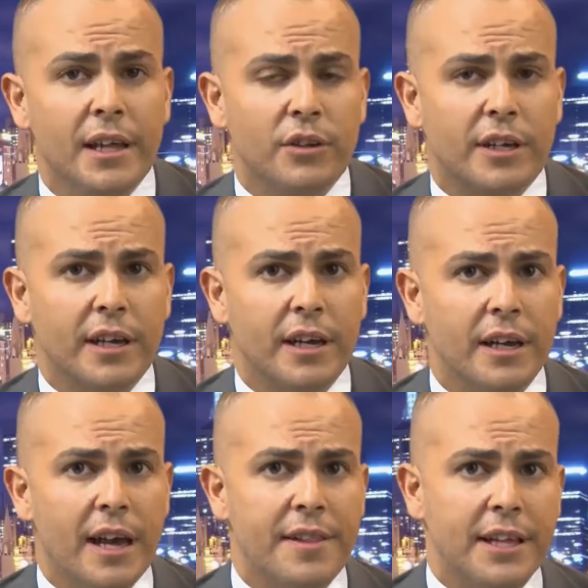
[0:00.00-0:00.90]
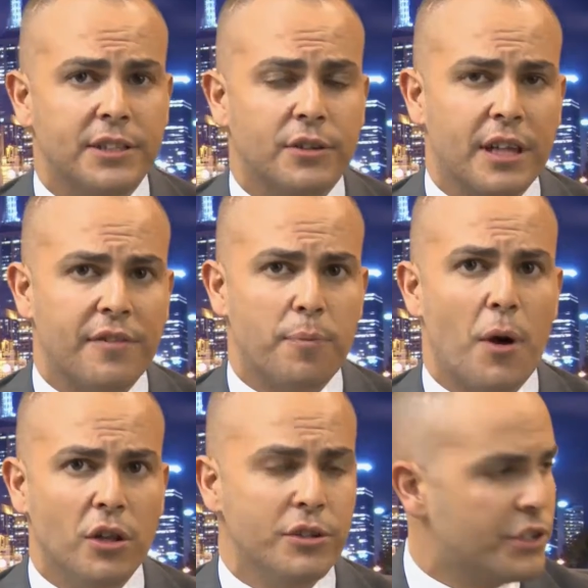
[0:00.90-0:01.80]
look, they've
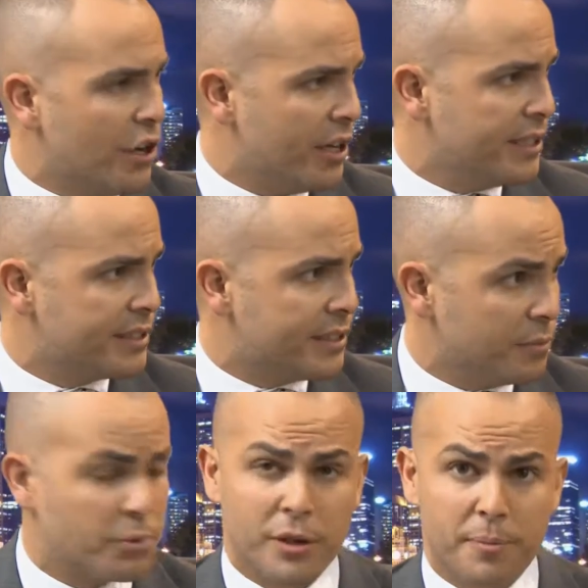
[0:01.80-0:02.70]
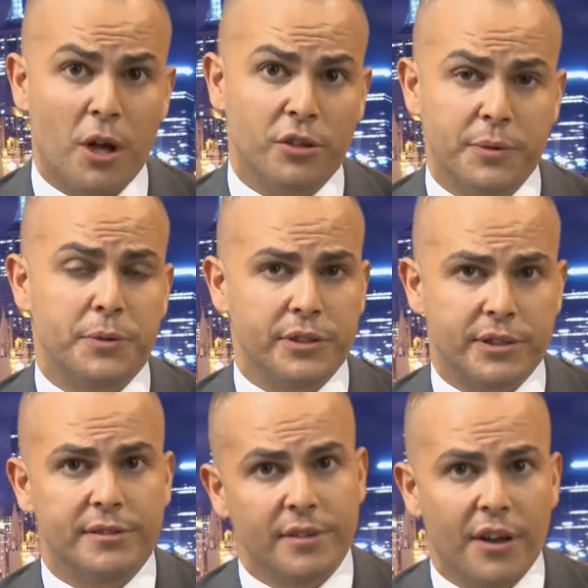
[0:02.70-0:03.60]
apologised, or put an apology, which
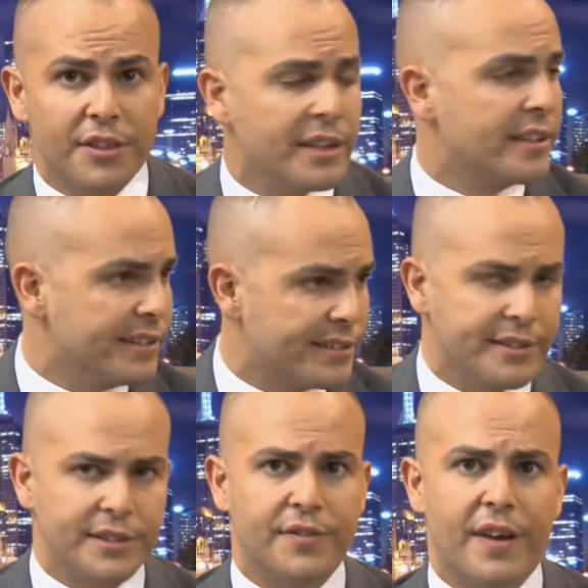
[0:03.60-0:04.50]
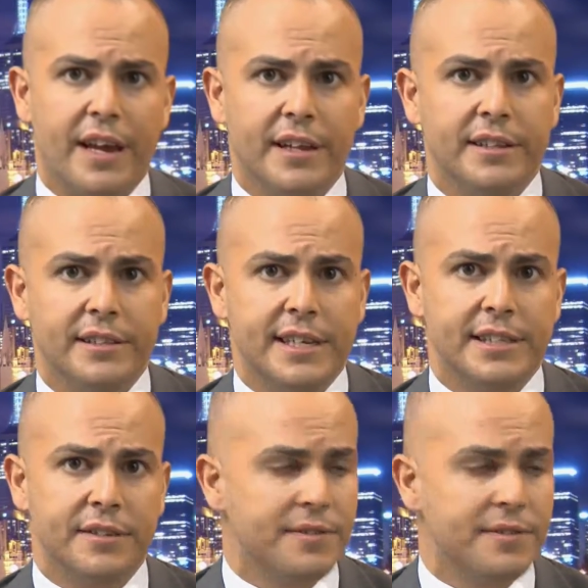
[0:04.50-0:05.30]
is, I think, is fair in the sense of,